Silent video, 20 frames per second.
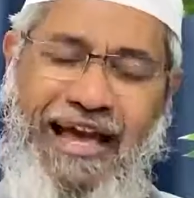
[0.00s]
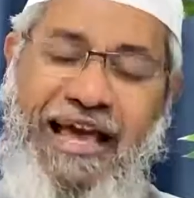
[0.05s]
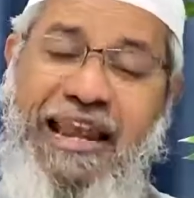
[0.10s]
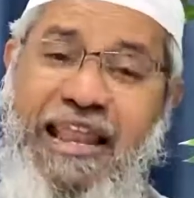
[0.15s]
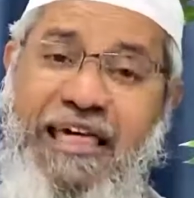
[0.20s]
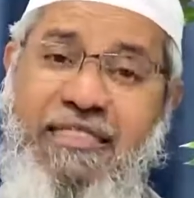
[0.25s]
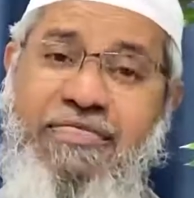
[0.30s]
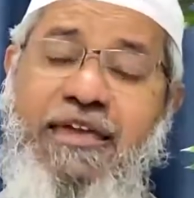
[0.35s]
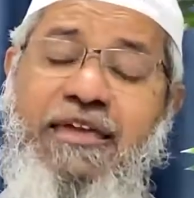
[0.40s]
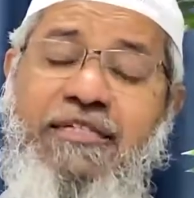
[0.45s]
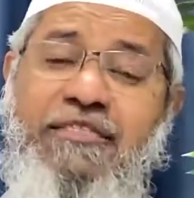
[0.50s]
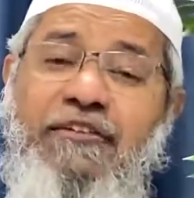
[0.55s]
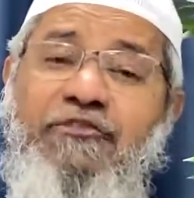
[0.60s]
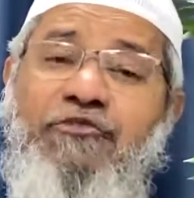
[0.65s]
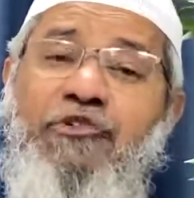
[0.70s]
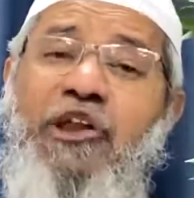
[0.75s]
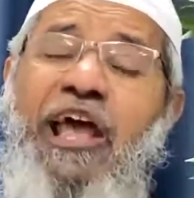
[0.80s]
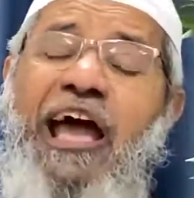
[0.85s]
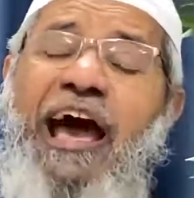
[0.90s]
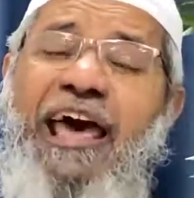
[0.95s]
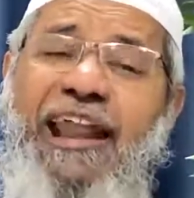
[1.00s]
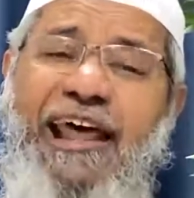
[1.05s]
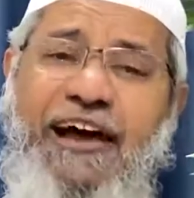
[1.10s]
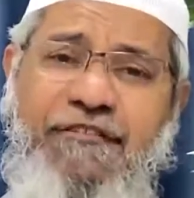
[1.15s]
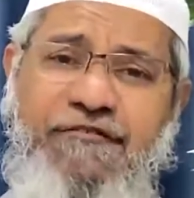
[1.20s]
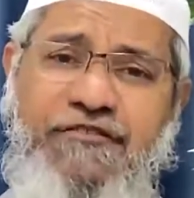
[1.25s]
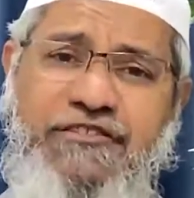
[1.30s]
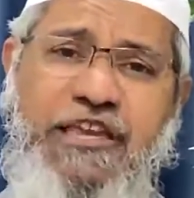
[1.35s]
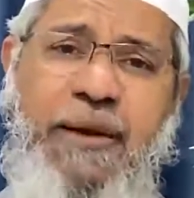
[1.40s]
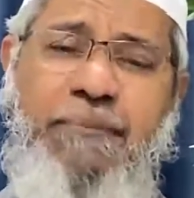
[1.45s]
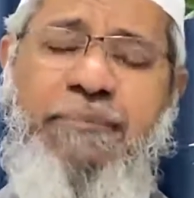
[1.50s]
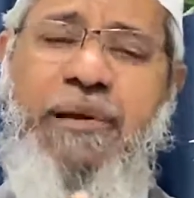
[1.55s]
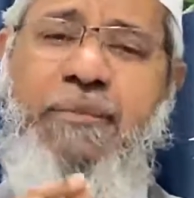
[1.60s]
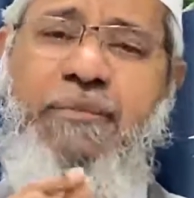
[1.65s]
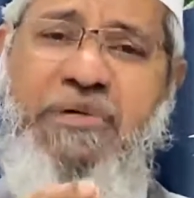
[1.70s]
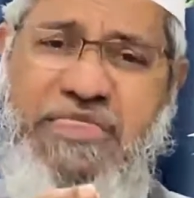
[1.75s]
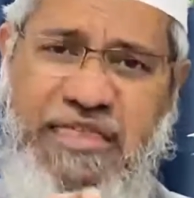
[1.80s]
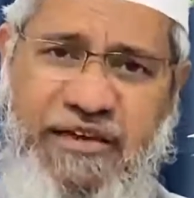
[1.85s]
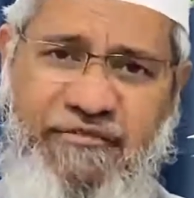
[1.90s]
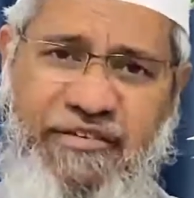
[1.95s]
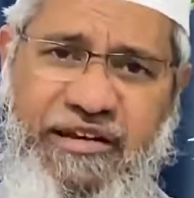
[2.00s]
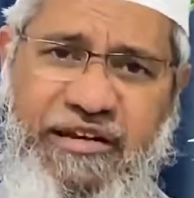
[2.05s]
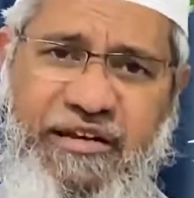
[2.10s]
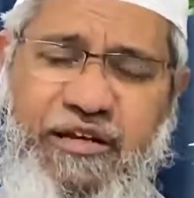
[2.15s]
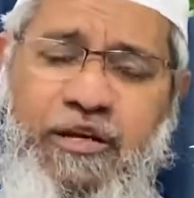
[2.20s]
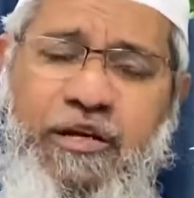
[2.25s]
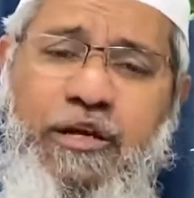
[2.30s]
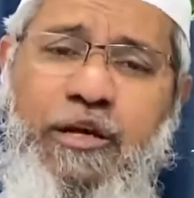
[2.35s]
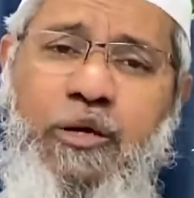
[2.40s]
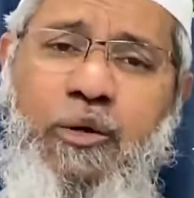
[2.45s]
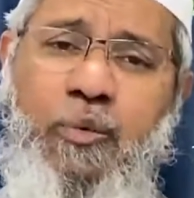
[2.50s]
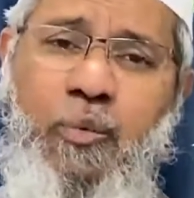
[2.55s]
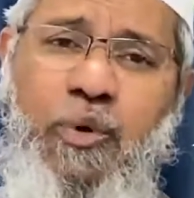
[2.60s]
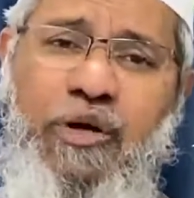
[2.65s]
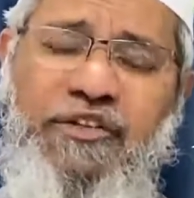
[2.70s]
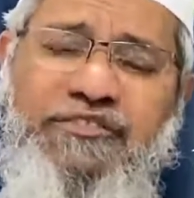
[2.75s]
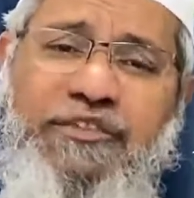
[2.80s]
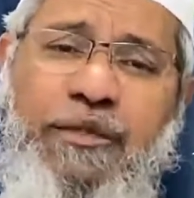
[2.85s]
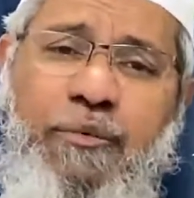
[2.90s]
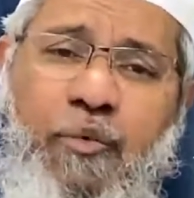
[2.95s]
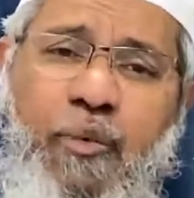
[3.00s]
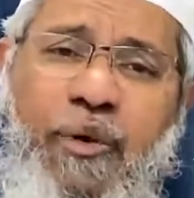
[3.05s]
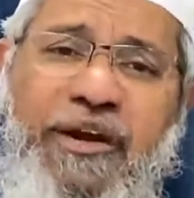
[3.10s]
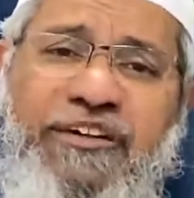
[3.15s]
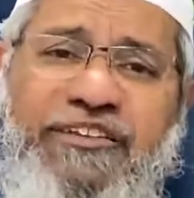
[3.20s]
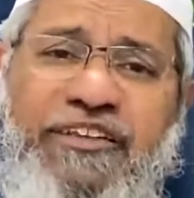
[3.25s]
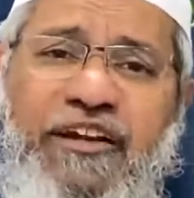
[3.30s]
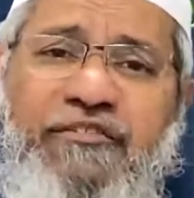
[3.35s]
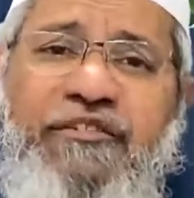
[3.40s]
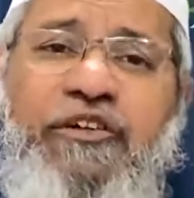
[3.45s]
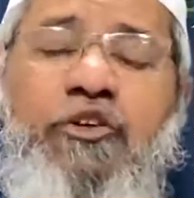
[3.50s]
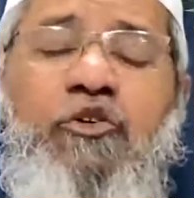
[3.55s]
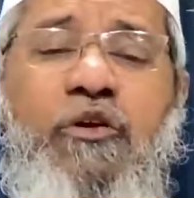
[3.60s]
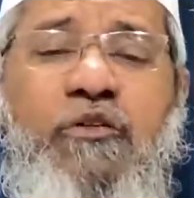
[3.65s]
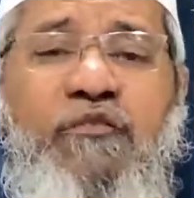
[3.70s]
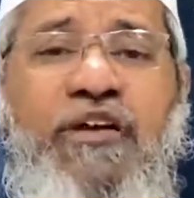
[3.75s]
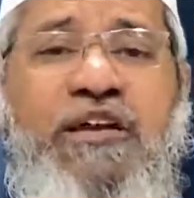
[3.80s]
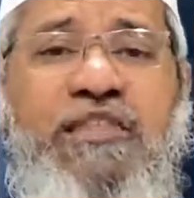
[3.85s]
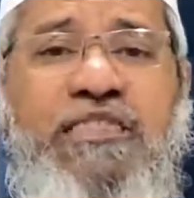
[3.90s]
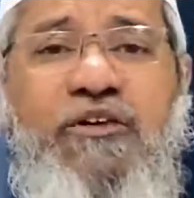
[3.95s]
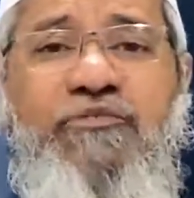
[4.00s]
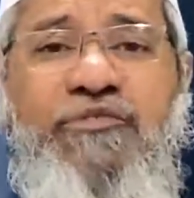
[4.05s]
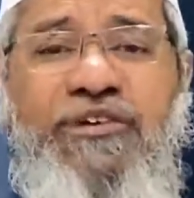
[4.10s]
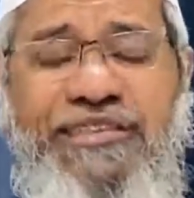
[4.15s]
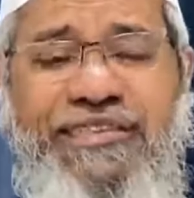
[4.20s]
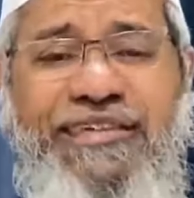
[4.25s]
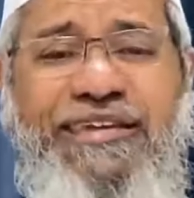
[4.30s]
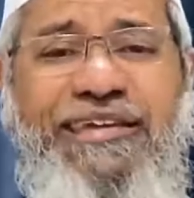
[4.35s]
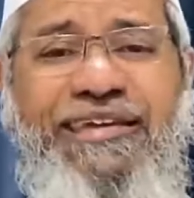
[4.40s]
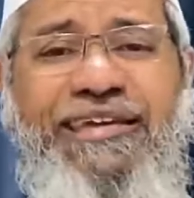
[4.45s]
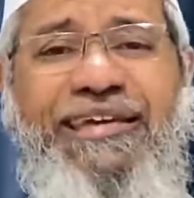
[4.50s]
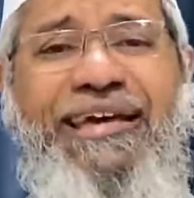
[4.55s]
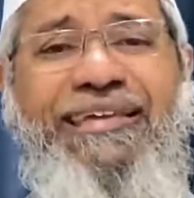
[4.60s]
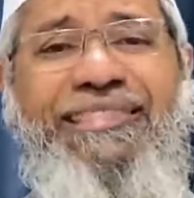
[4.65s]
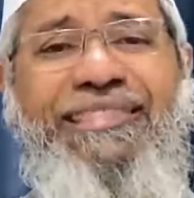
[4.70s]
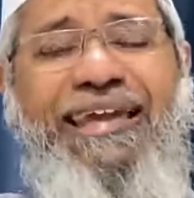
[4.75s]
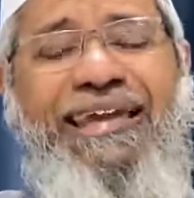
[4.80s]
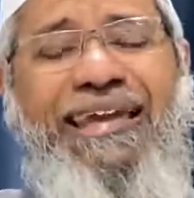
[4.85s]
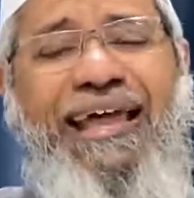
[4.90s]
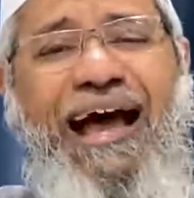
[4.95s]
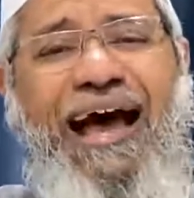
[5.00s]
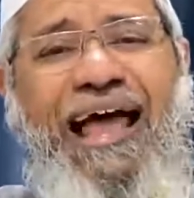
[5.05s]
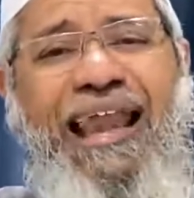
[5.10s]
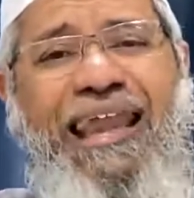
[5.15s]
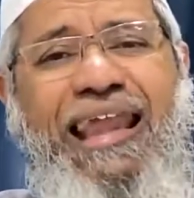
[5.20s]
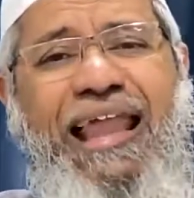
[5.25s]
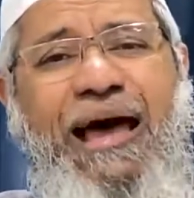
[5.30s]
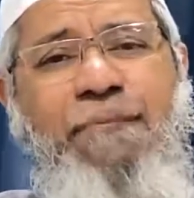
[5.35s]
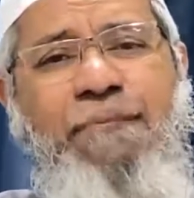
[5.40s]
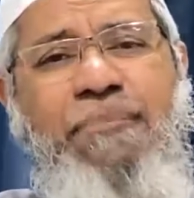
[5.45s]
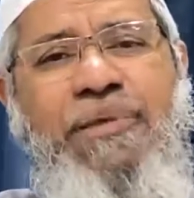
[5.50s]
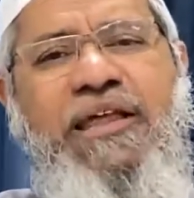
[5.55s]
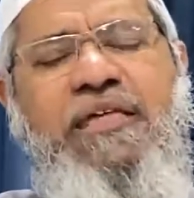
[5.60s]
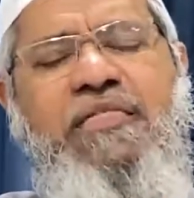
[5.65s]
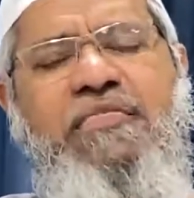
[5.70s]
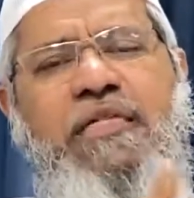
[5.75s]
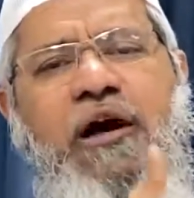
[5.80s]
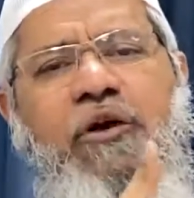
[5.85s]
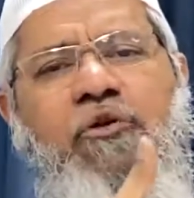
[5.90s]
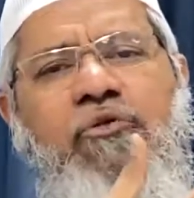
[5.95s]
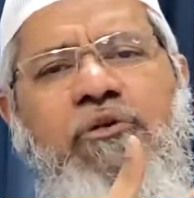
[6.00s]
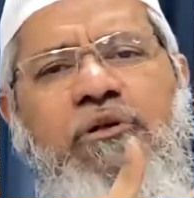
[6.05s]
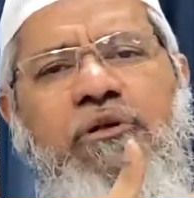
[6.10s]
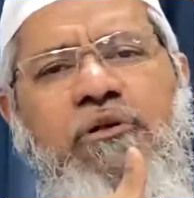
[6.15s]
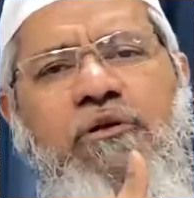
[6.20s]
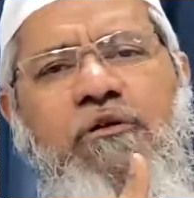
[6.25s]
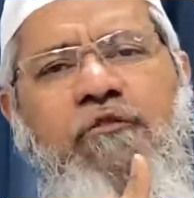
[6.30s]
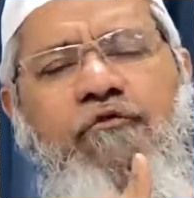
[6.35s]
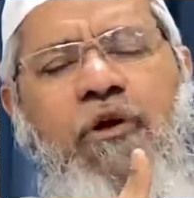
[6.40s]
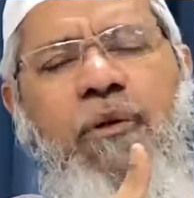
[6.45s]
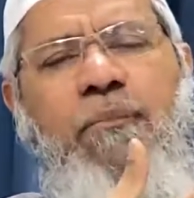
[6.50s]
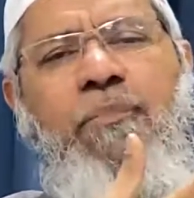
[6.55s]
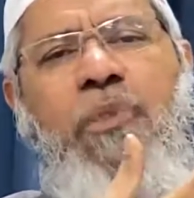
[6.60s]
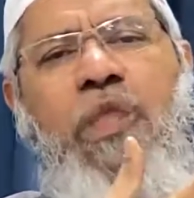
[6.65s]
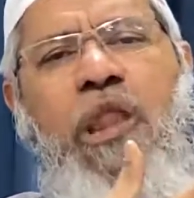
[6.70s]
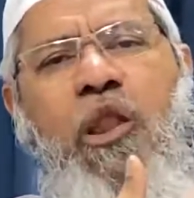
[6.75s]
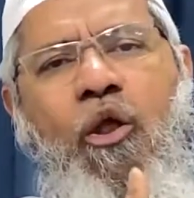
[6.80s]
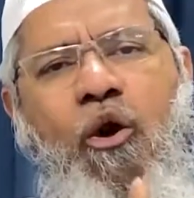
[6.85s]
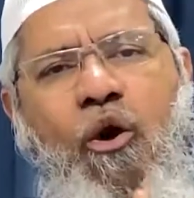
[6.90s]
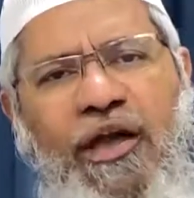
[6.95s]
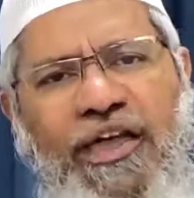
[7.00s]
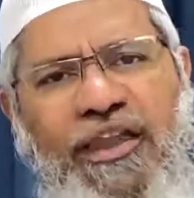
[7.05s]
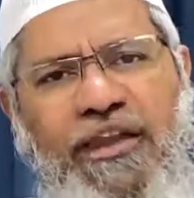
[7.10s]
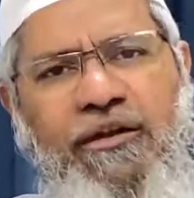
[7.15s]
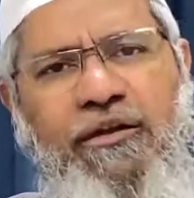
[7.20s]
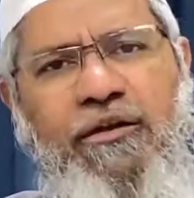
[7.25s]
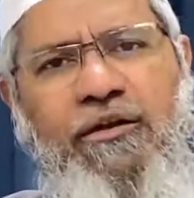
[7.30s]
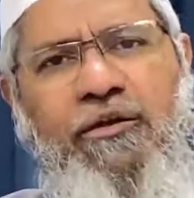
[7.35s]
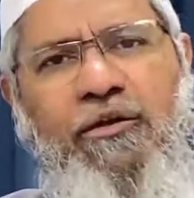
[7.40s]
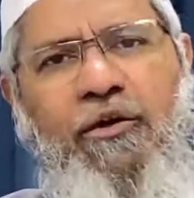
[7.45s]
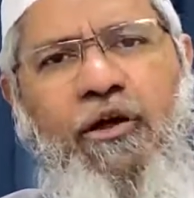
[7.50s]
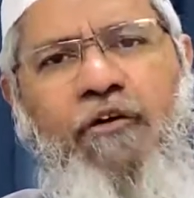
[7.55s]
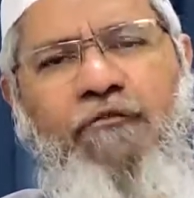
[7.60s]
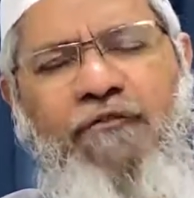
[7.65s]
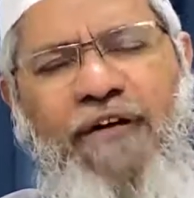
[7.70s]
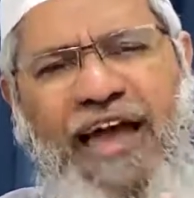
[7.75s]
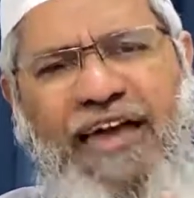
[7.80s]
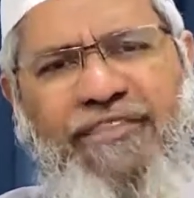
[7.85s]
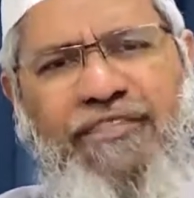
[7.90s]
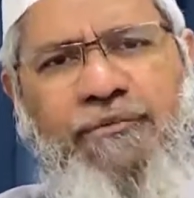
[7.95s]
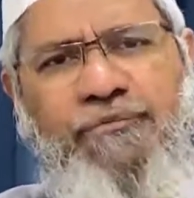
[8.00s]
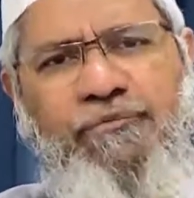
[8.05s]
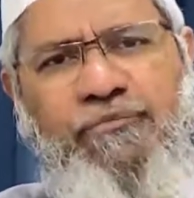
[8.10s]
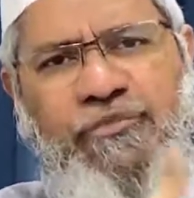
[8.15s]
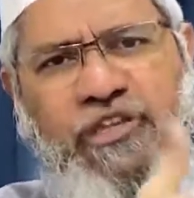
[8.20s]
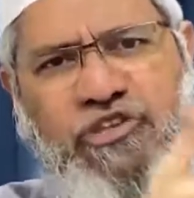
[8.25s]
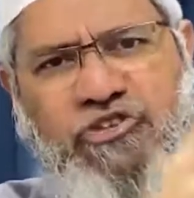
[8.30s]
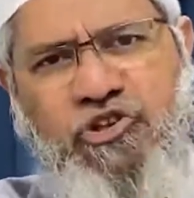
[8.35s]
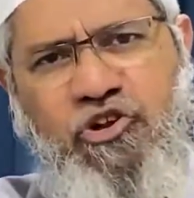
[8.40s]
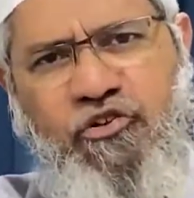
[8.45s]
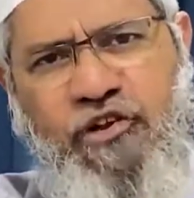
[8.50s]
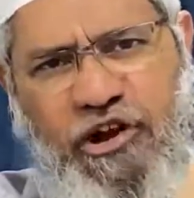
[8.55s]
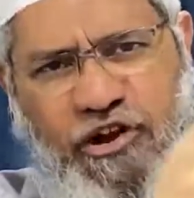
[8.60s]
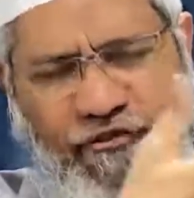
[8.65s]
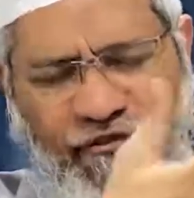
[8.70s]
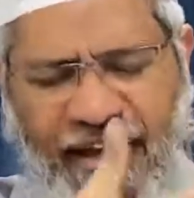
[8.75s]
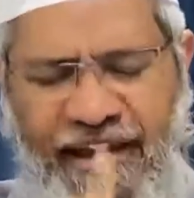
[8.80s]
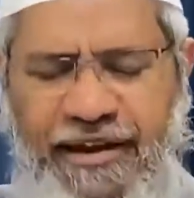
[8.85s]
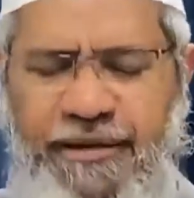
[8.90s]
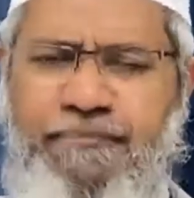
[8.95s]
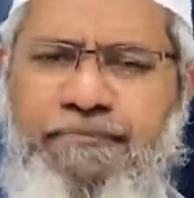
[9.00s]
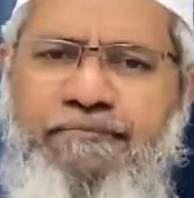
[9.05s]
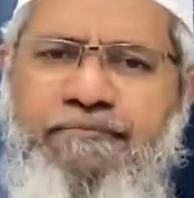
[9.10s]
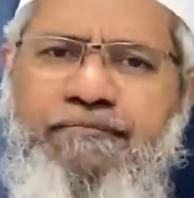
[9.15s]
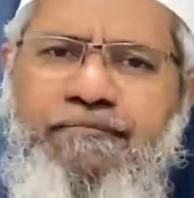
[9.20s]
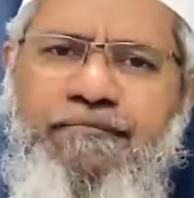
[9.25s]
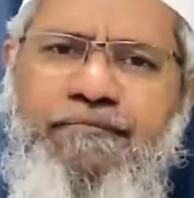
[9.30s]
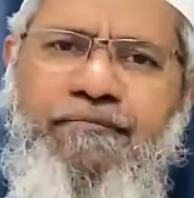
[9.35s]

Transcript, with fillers: Allah says in Surah Araf, chapter number 7, verse number 172 and 173, that Allah brings out from the loin of Adam, the children of Adam,